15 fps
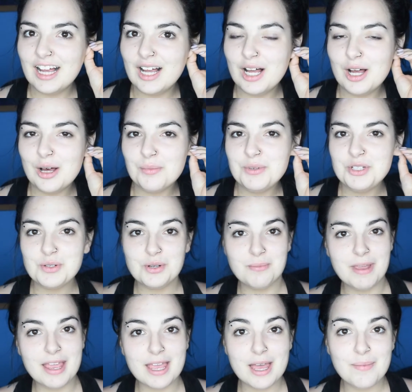I'll be doing a
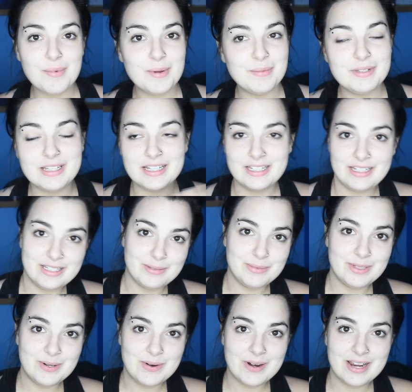makeup, I'll be telling you some
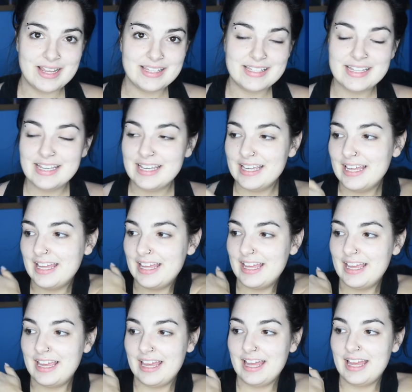stories,
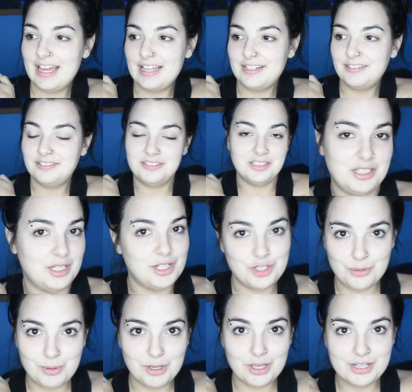and it
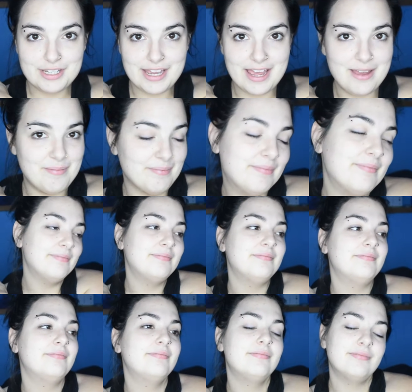should be a good time.
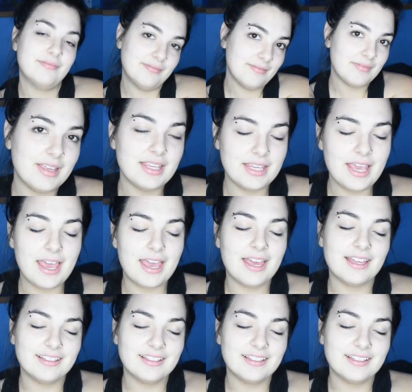Yeah.